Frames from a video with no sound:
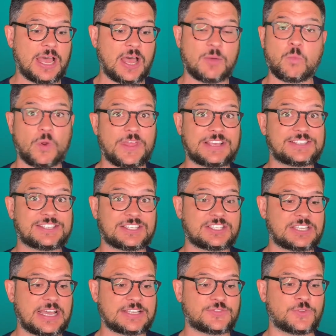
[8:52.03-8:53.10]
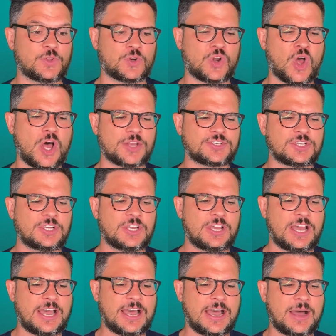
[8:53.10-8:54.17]
Were they successful or not?
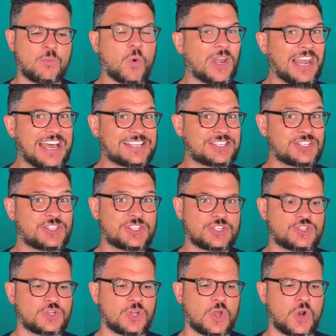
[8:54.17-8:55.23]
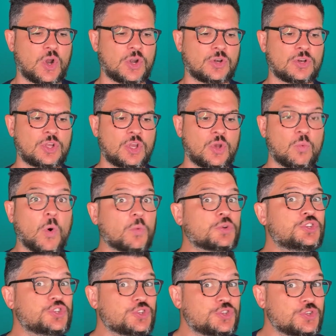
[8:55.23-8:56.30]
What lessons did you learn? What would
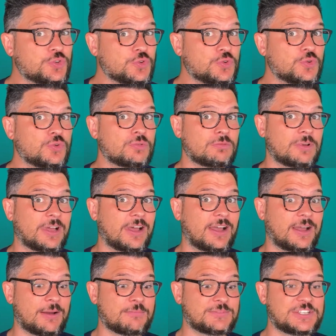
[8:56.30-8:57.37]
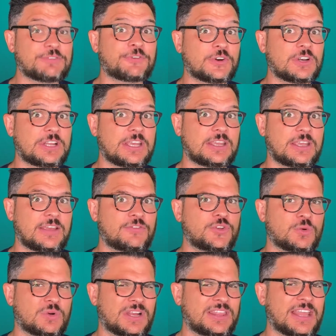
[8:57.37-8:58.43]
you do differently if you
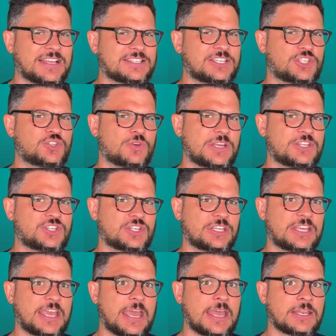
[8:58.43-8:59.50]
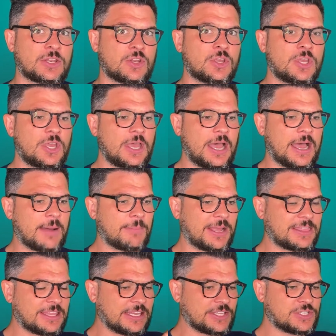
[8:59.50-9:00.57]
were in that situation again? I
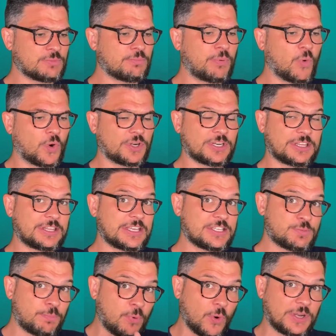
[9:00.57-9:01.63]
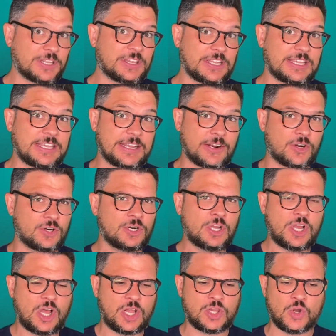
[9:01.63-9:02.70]
think it's important at this point in the year,
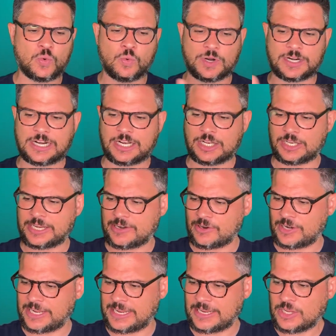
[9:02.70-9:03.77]
although we're clearly